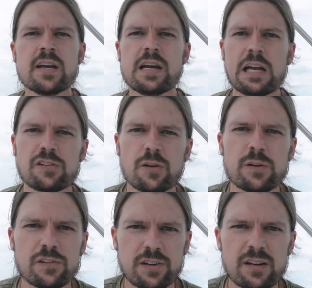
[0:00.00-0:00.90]
And so
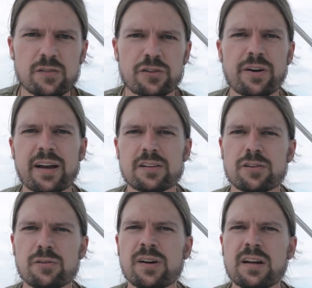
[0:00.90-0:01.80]
instead of trying
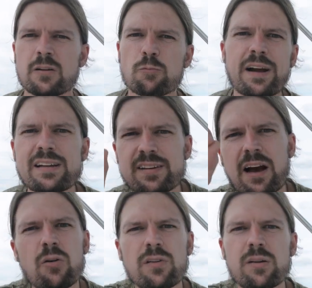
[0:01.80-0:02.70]
to write
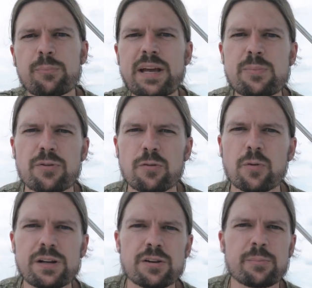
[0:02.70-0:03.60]
down on paper
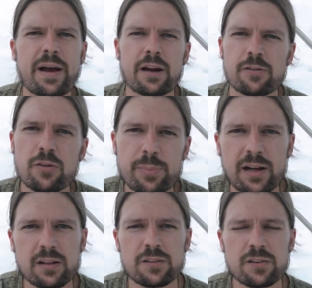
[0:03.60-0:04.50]
what your macro
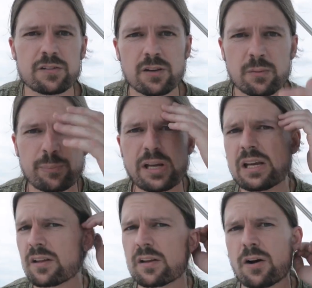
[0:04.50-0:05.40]
balance is going to
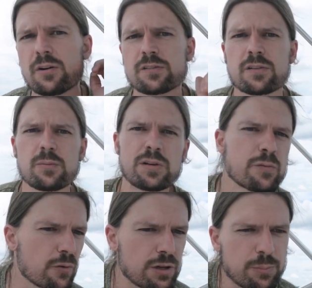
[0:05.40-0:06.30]
be, eh, oh, it's going to be
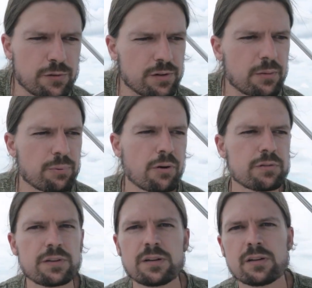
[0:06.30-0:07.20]
40%
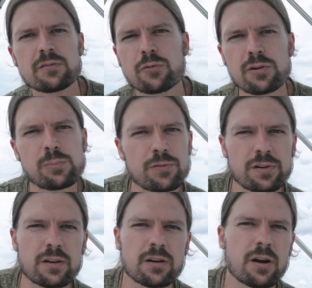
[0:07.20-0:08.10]
protein and
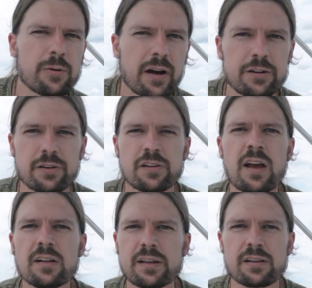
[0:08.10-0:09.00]
40% carbohydrates,
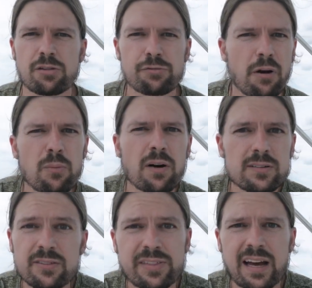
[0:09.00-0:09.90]
like throw
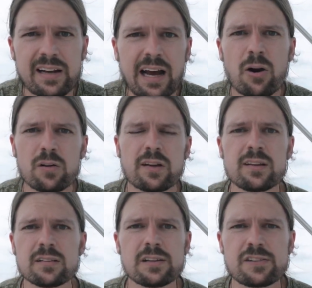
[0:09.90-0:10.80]
all of that out
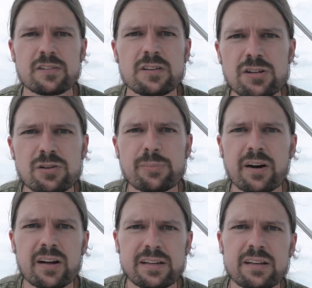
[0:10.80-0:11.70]
and listen to your
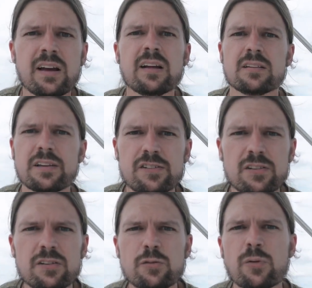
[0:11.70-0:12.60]
body.
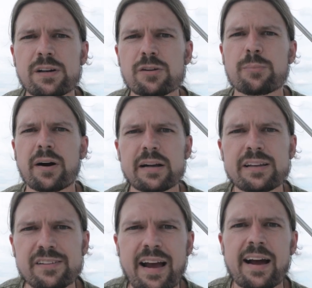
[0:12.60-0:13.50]
Listen to what your
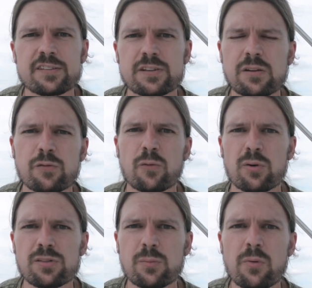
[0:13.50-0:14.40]
body is asking
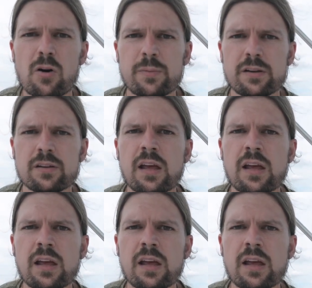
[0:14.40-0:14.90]
for at the moment.